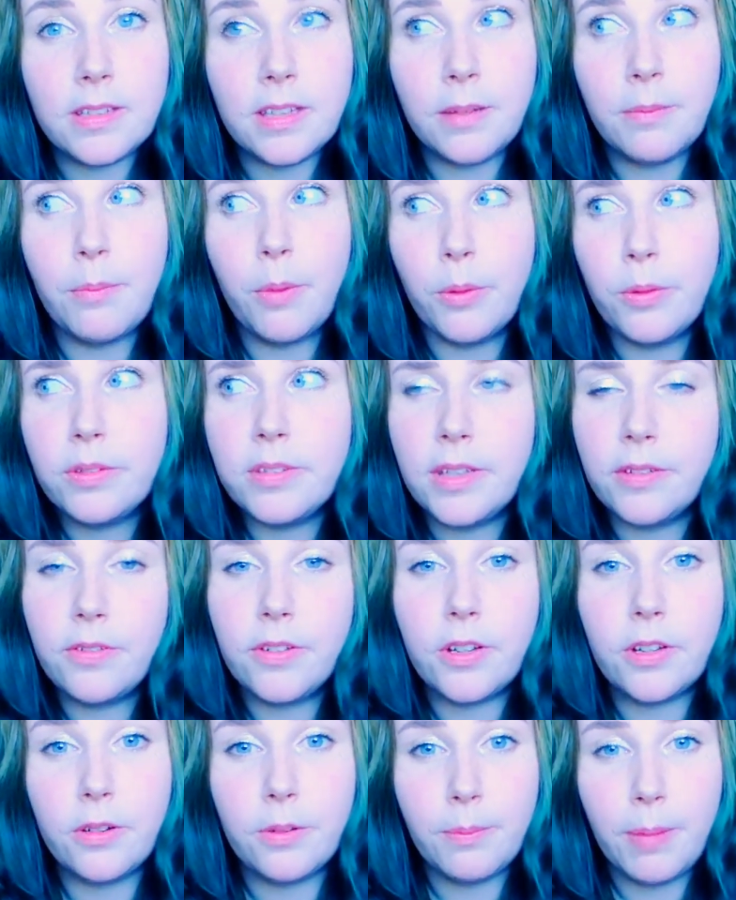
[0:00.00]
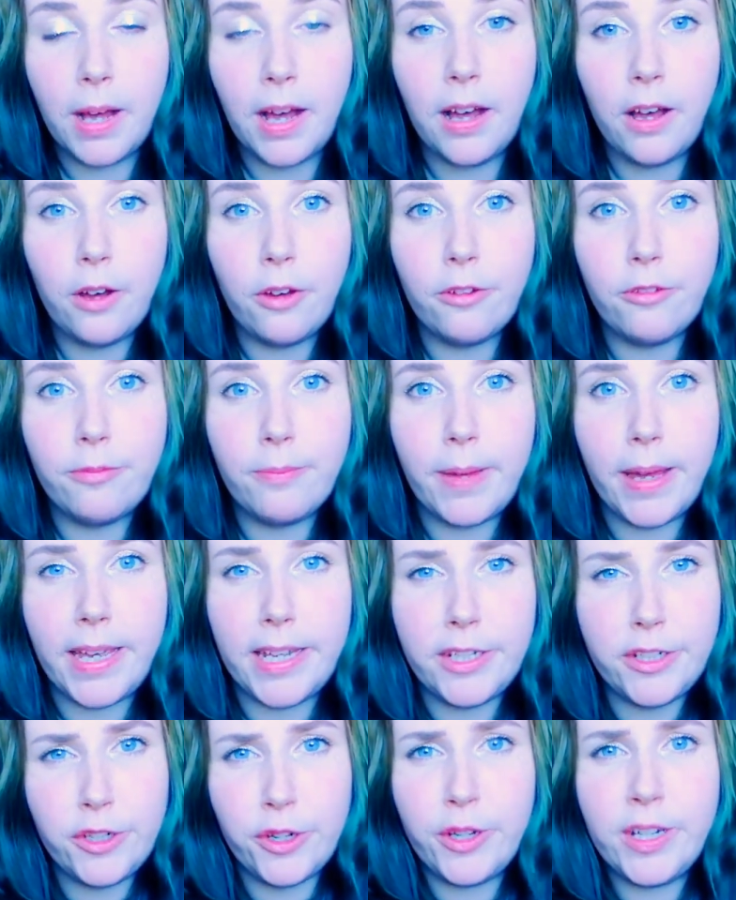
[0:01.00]
the most difficult part of
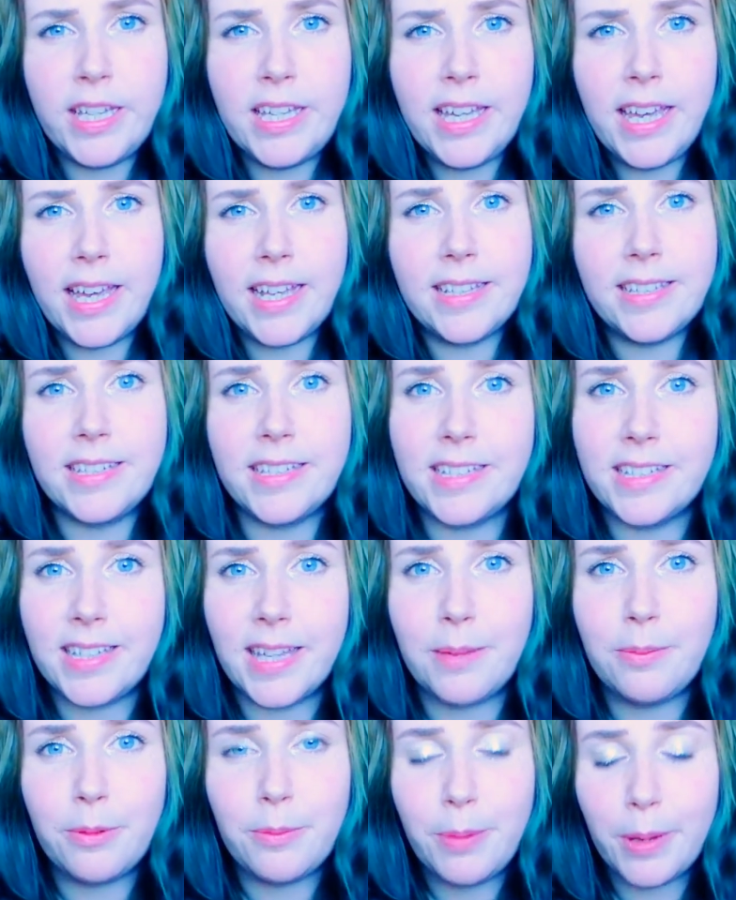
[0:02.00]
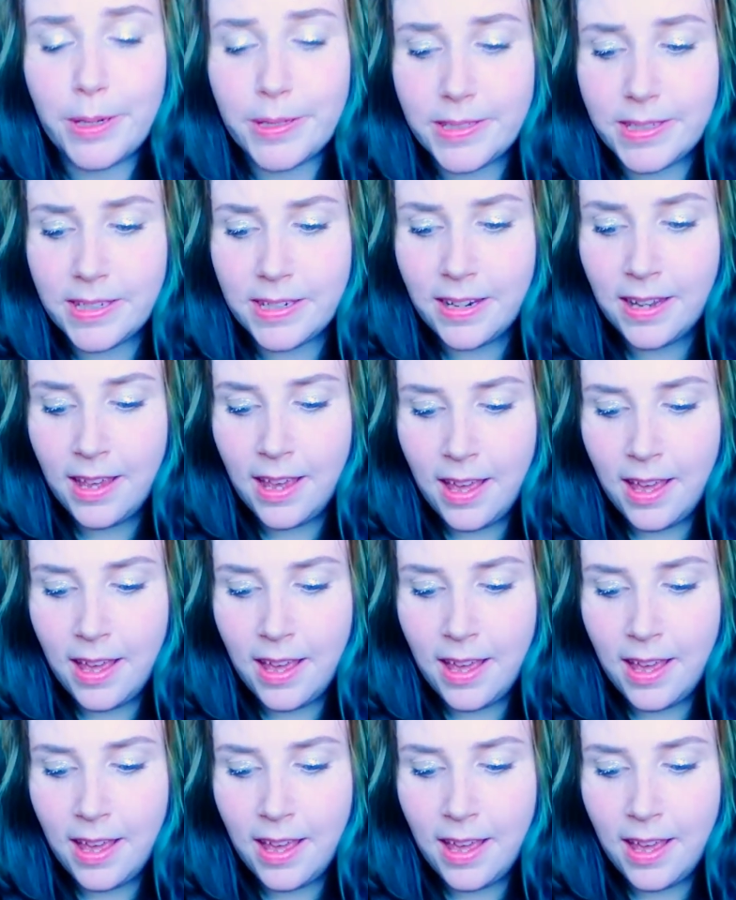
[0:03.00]
my journey as a disabled person.